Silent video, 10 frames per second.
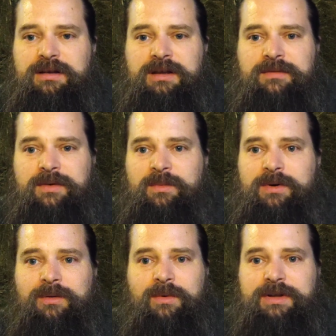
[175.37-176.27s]
even
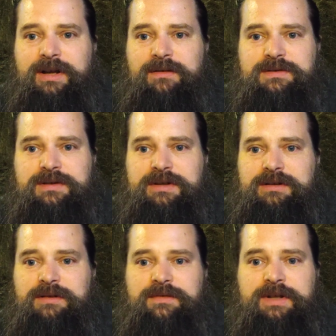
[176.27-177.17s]
one-on-one
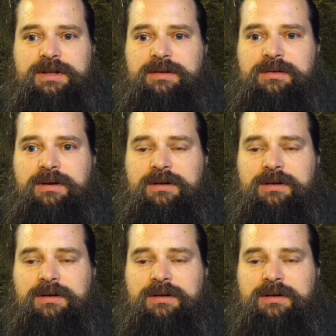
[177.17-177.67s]
counseling if needed,